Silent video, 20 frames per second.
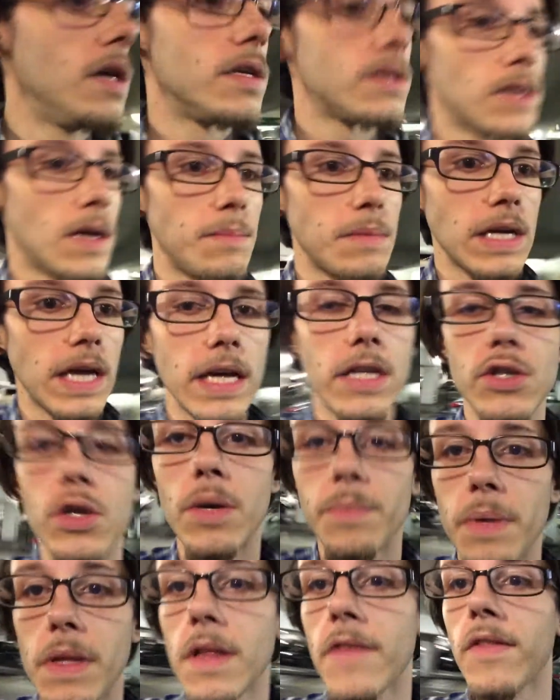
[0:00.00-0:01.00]
So I'm gonna catch you
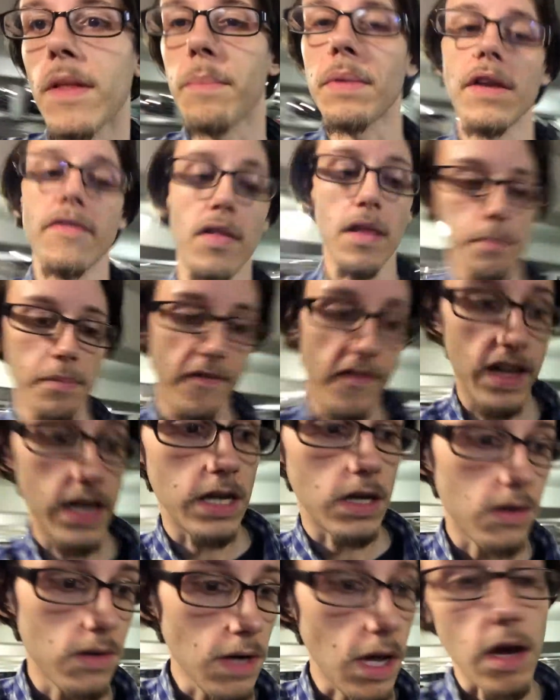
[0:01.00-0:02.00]
up on the flippity flip if I
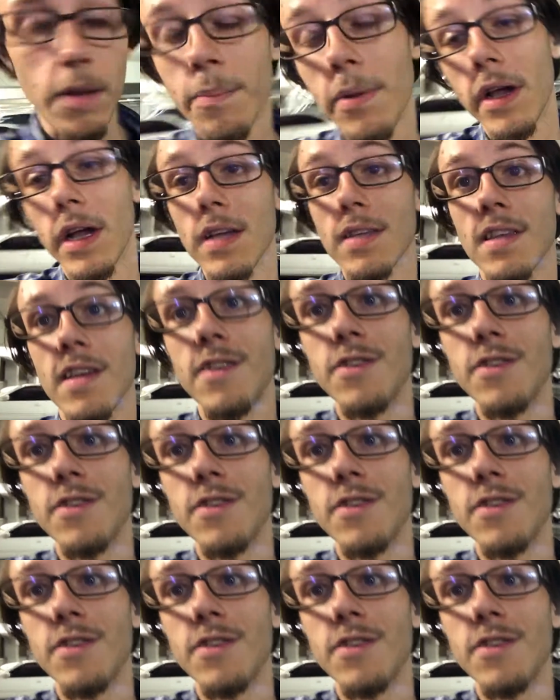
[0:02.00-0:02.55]
don't. I hope you guys